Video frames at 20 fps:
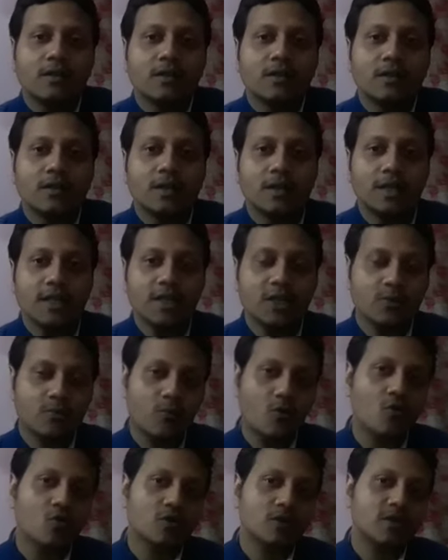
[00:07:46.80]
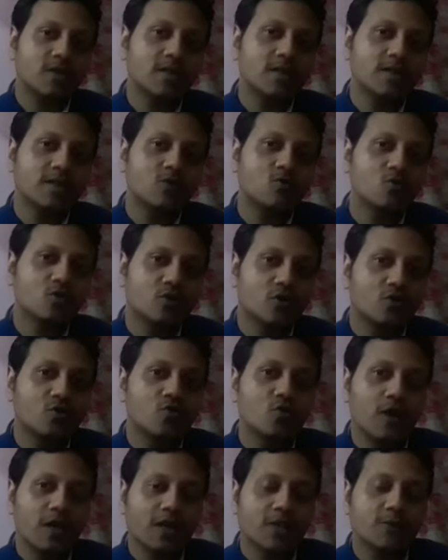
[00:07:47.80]
this force is used
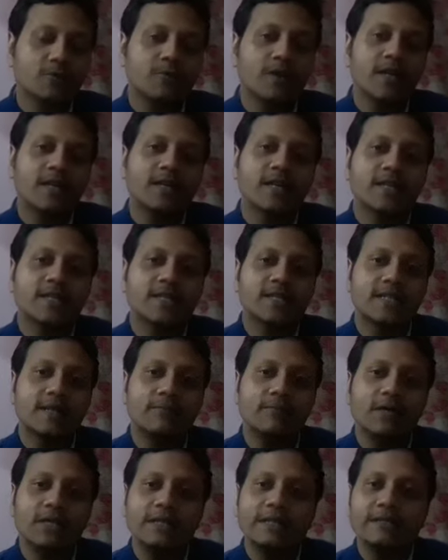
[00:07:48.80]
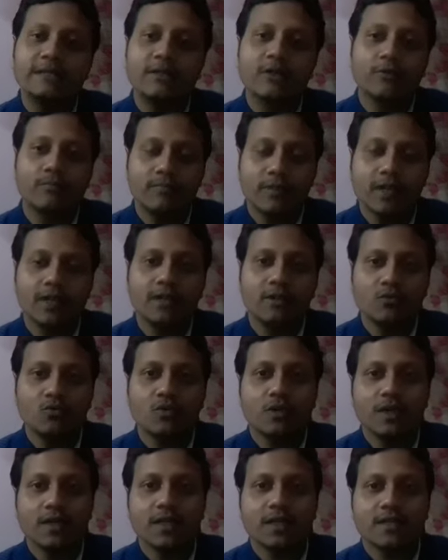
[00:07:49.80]
to explain the stability of the
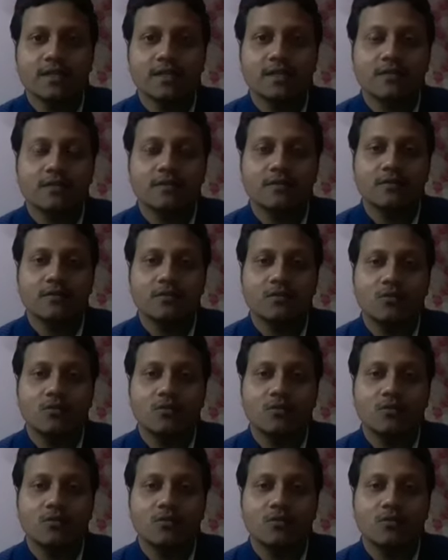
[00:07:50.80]
nucleus.